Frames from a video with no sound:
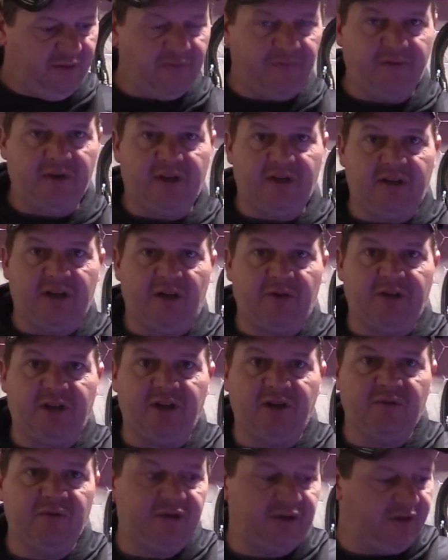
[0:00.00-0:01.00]
figure out how to
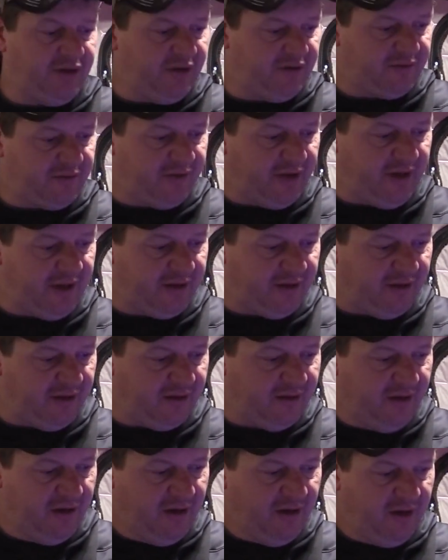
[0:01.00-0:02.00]
use it just right. And
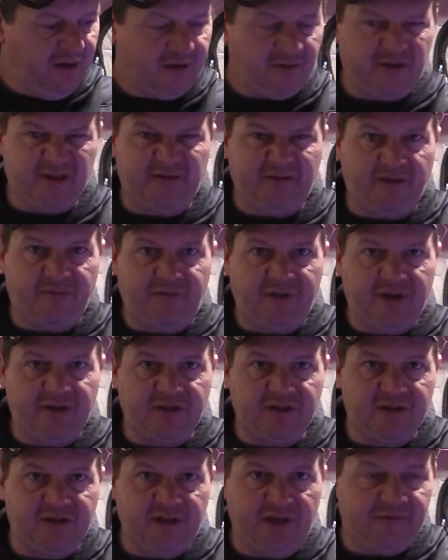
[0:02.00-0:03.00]
of course, every fish
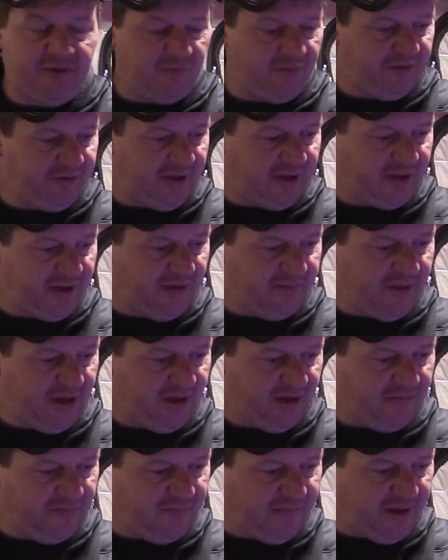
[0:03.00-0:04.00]
is different when they come
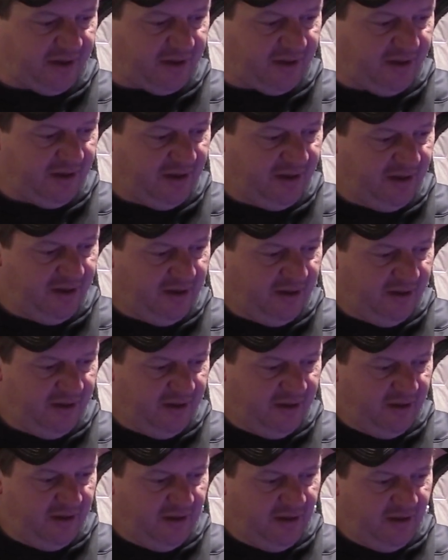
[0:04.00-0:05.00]
in, but
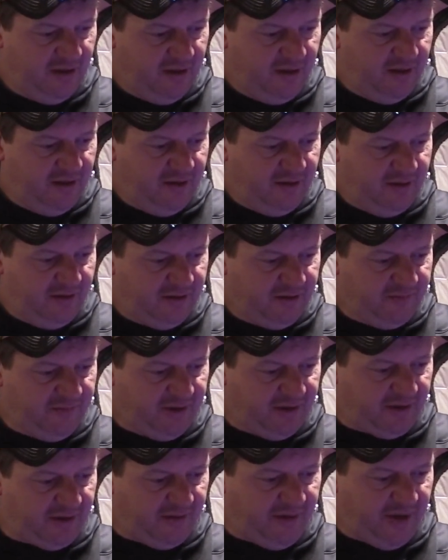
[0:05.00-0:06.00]
it's been
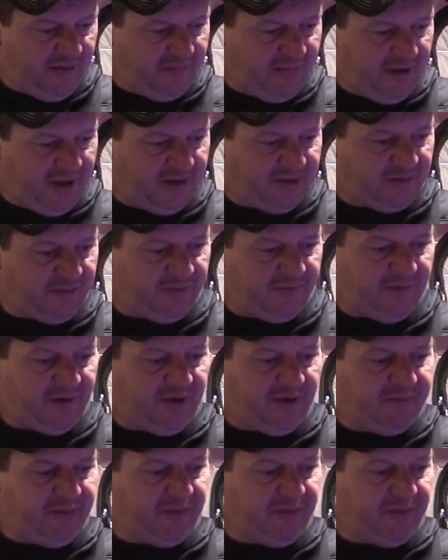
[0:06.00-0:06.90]
a great bait so far.